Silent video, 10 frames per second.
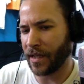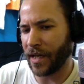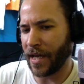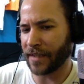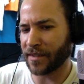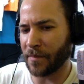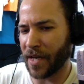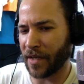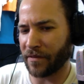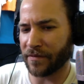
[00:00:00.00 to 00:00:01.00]
X
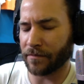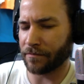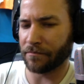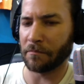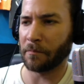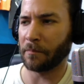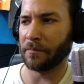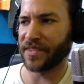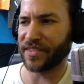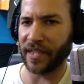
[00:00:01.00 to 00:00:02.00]
amount of
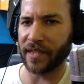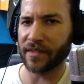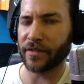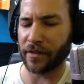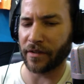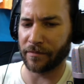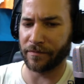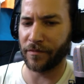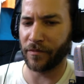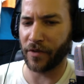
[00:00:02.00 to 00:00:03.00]
cents or
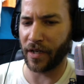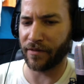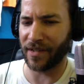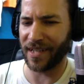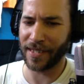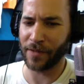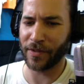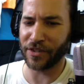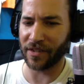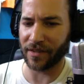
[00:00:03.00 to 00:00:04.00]
whatever. I think we
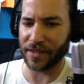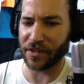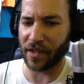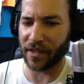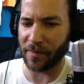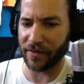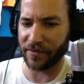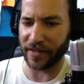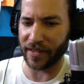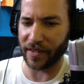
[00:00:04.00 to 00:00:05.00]
generally charge about
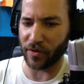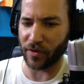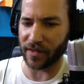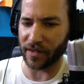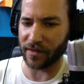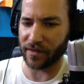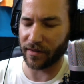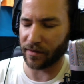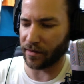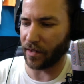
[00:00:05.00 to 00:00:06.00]
50 more cents.
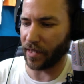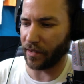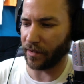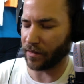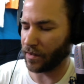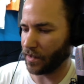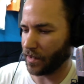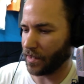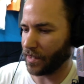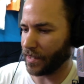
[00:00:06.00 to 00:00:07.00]
And
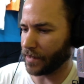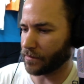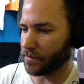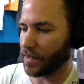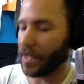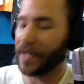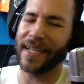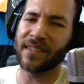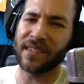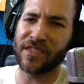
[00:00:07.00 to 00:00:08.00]
it, I
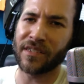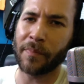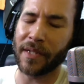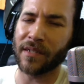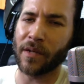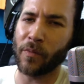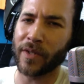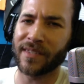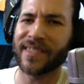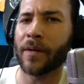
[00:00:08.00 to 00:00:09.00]
guess it just depends on what
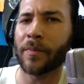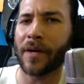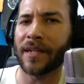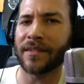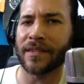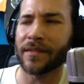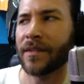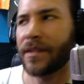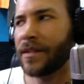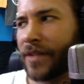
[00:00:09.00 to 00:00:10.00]
the sell price is.
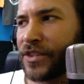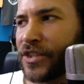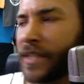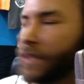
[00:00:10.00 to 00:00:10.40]
Right, Shannon?